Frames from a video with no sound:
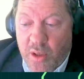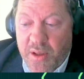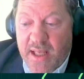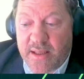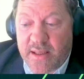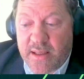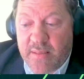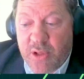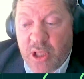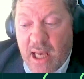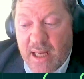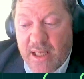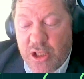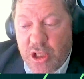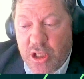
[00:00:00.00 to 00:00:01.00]
And there's some
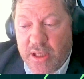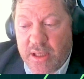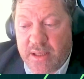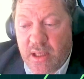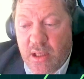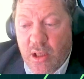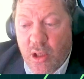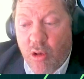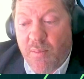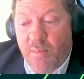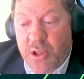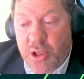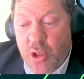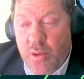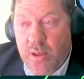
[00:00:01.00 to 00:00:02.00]
challenges or
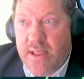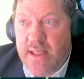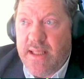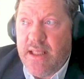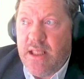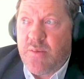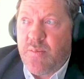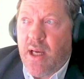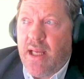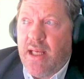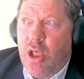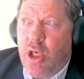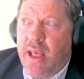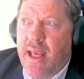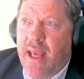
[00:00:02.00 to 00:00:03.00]
opportunities by
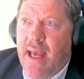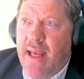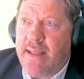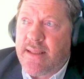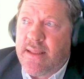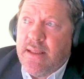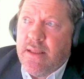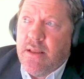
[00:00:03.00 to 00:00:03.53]
looking at